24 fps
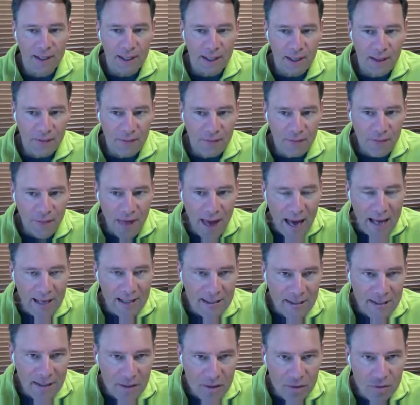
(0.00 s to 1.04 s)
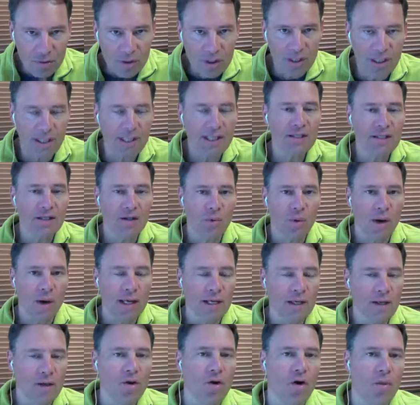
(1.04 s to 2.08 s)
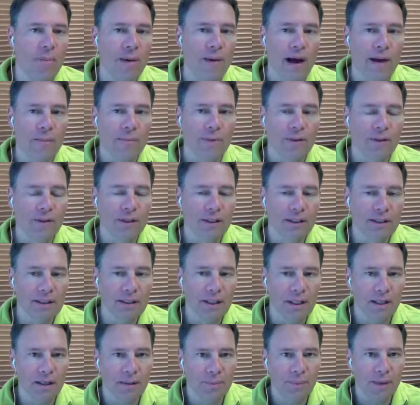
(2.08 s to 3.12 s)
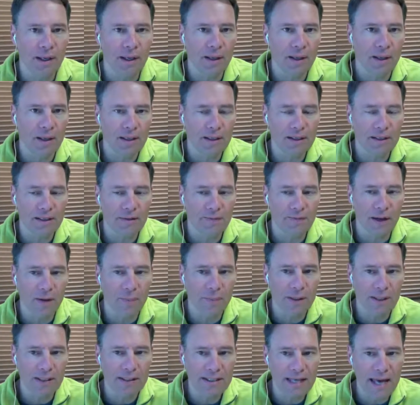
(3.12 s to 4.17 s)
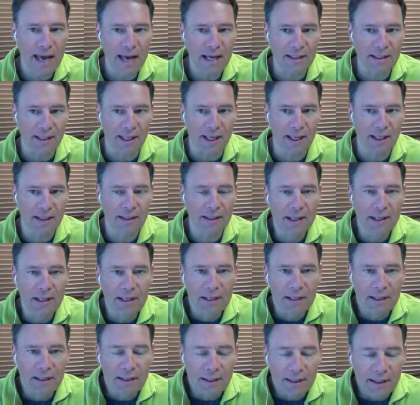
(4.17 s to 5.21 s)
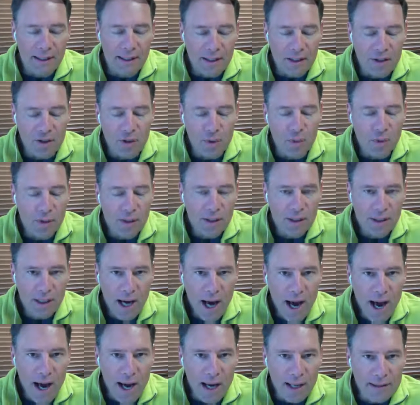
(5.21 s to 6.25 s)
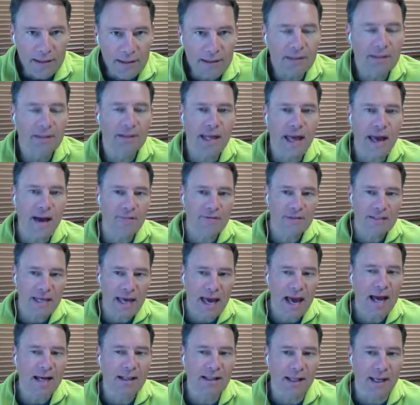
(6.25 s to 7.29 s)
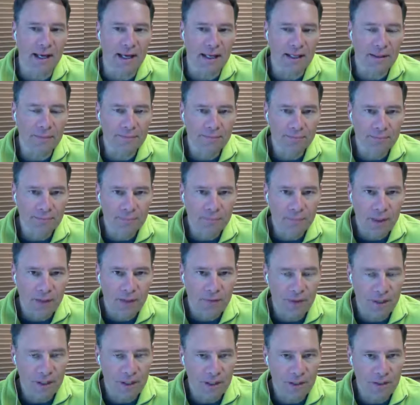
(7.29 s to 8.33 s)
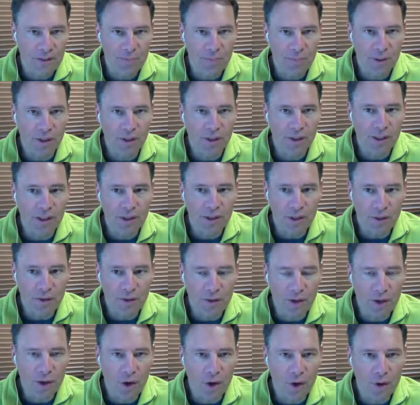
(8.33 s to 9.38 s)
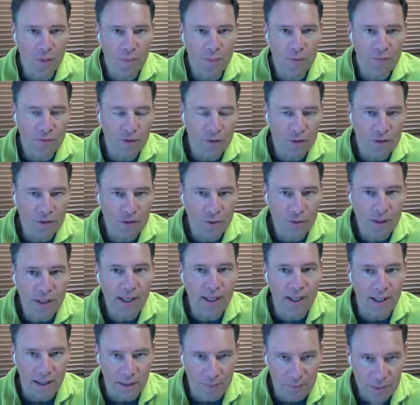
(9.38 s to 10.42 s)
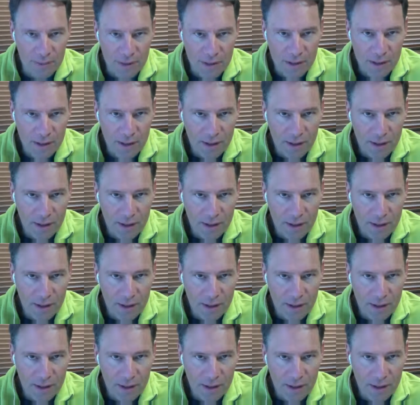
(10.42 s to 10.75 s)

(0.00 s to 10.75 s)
That is a strategic way you go about developing a tagline. You would not have a tagline that is building the home of your dreams